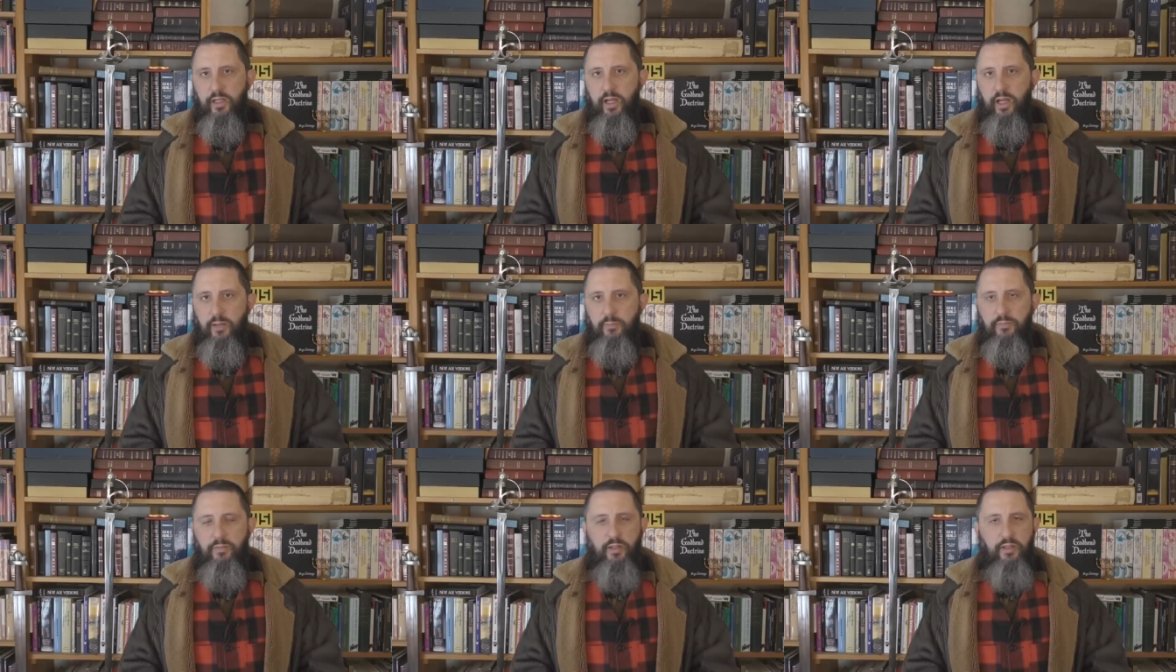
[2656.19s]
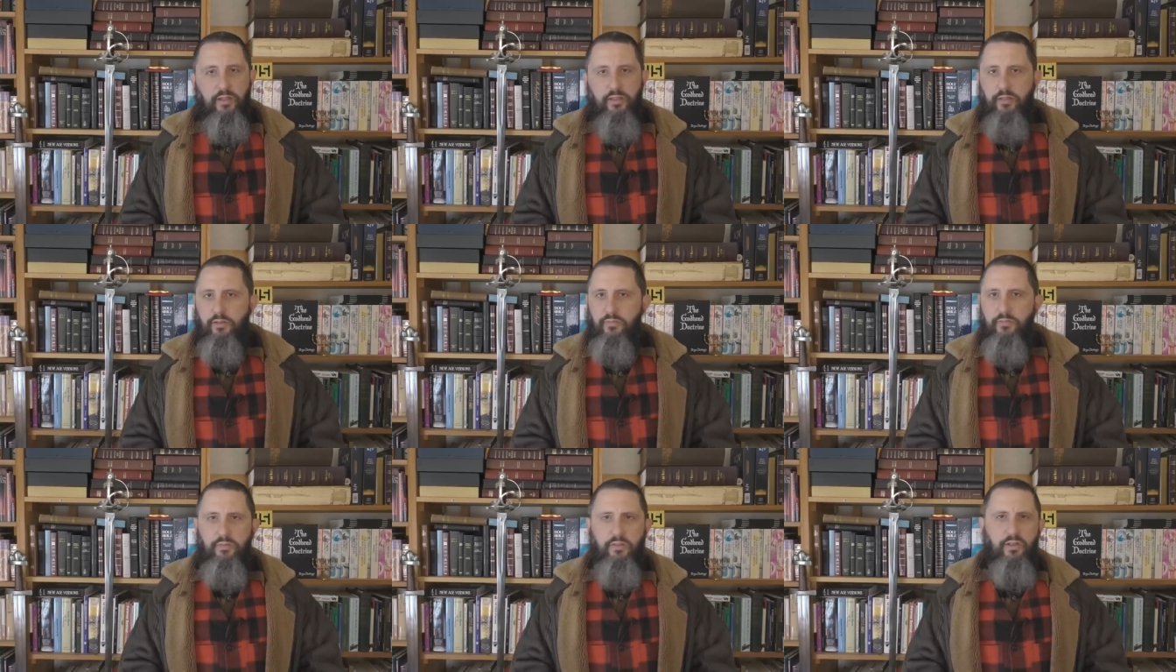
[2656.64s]
Um,
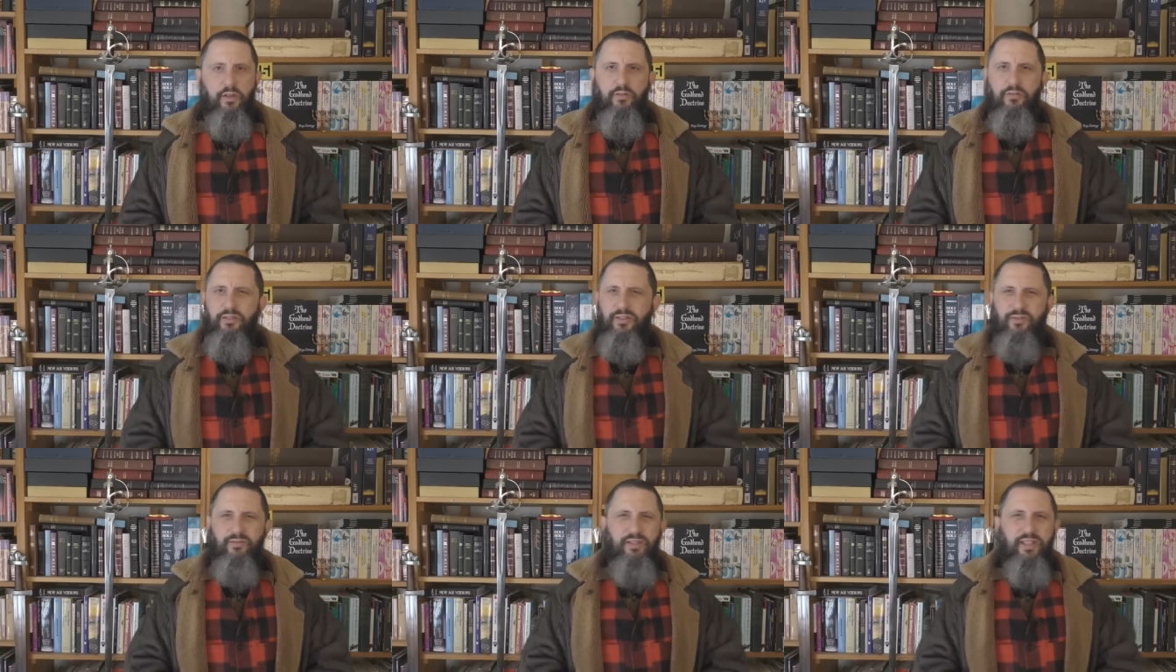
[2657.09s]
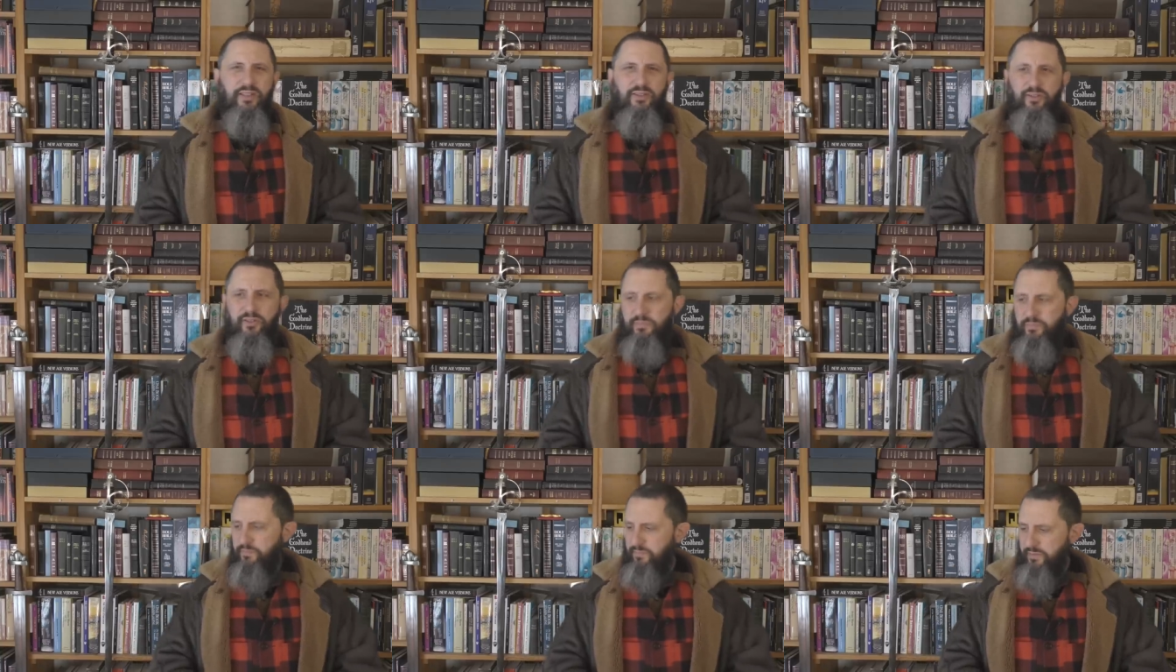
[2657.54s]
you, you know, you'll get
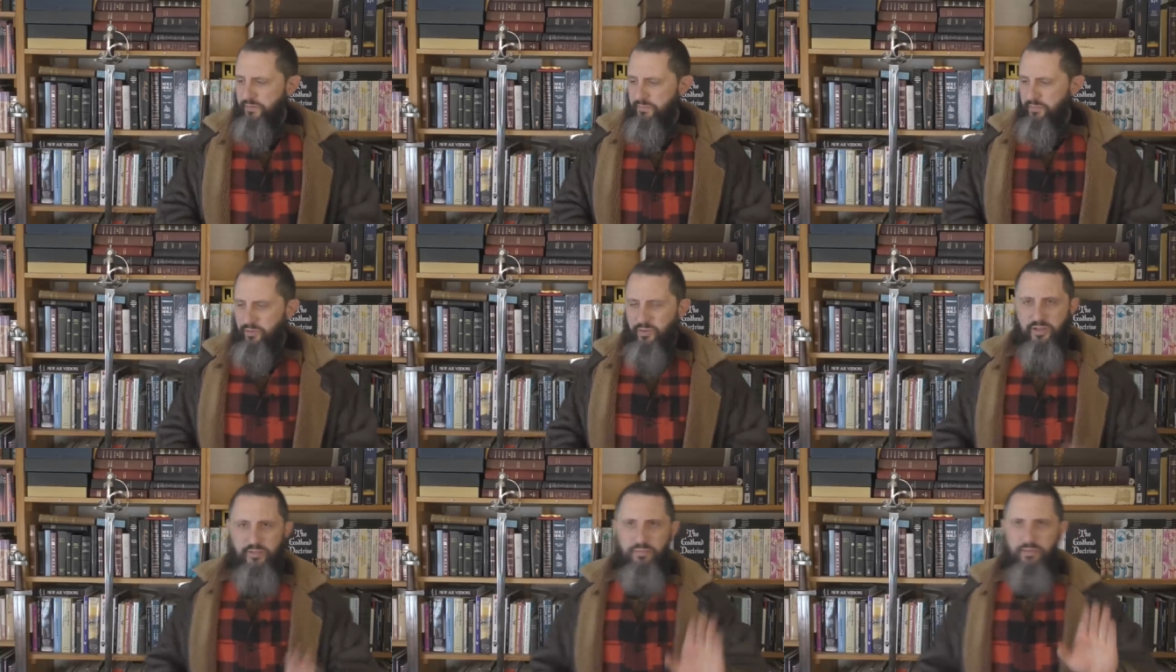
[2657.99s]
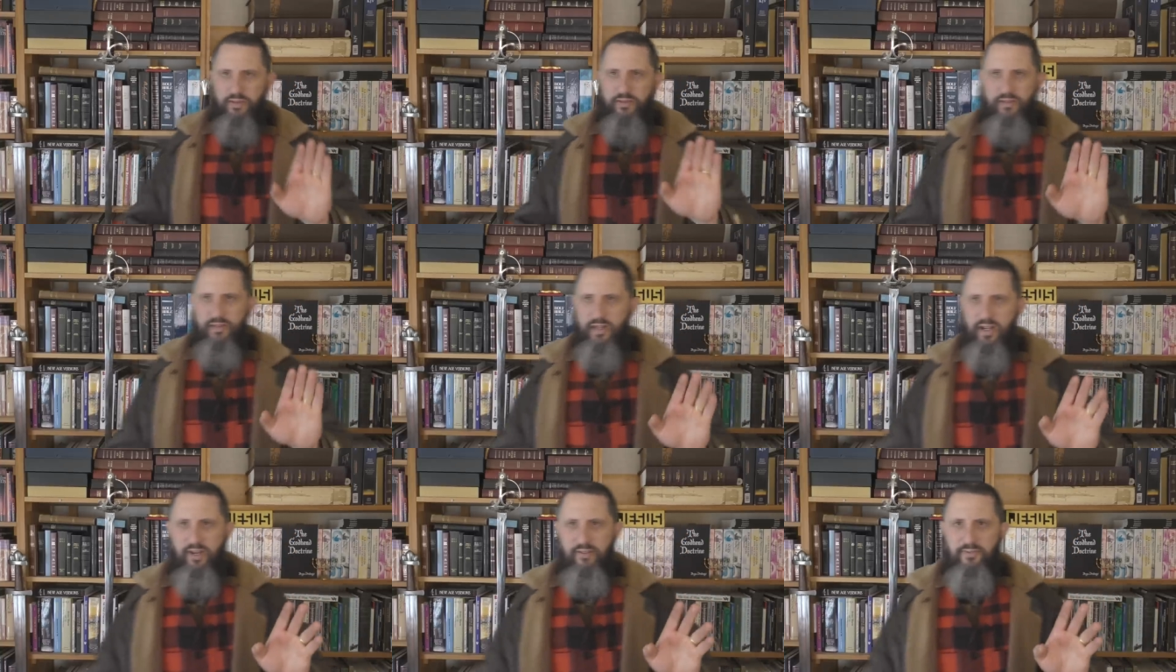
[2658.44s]
to a, a point,
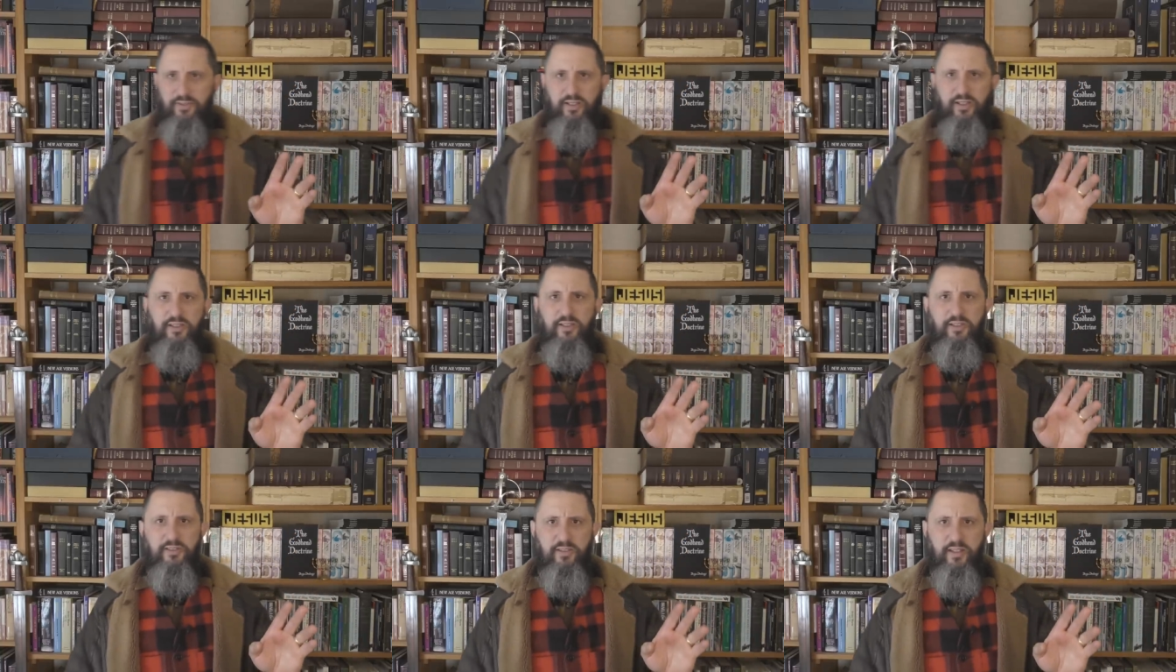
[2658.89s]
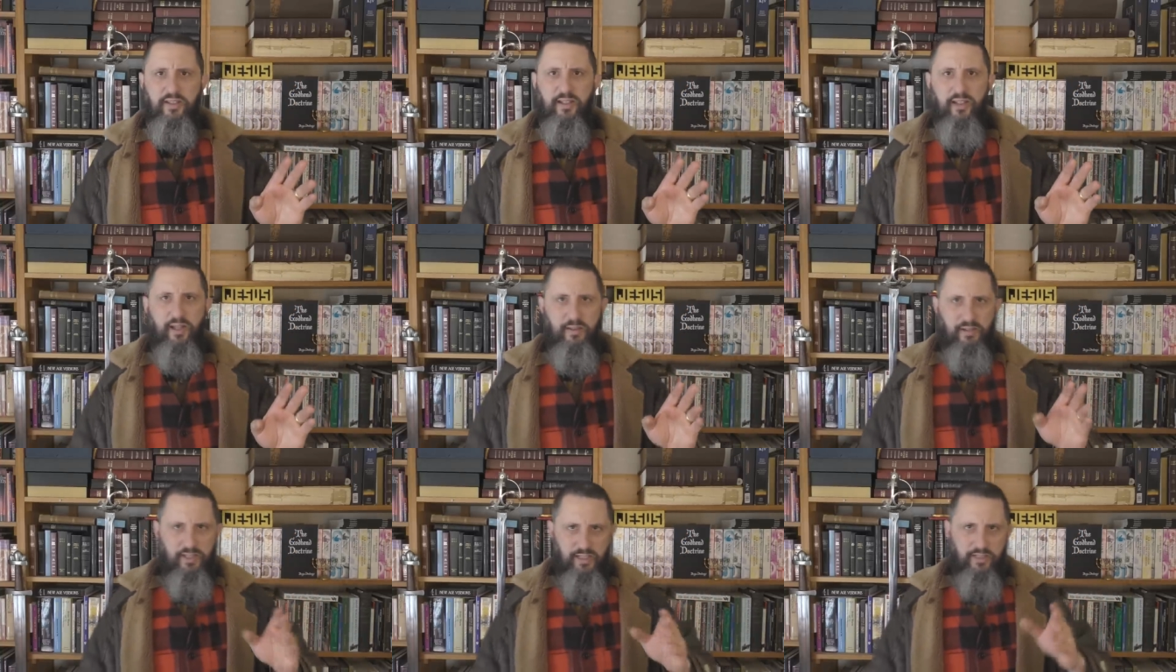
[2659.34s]
brethren, and I've said this thing,
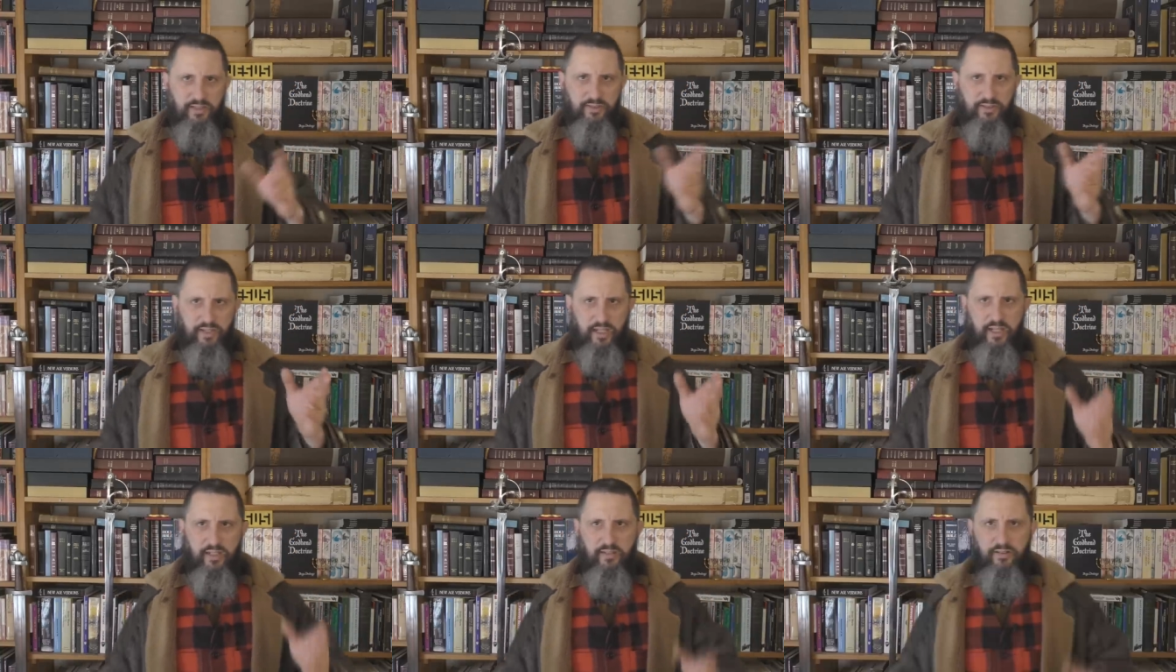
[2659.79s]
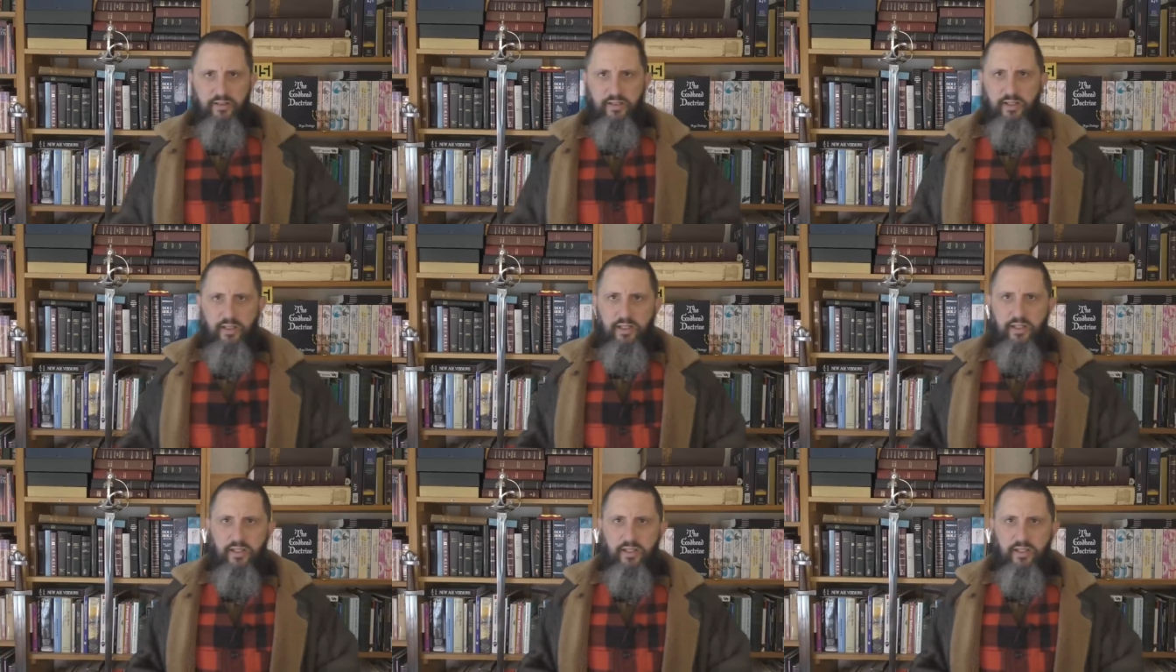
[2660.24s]
and I need to say it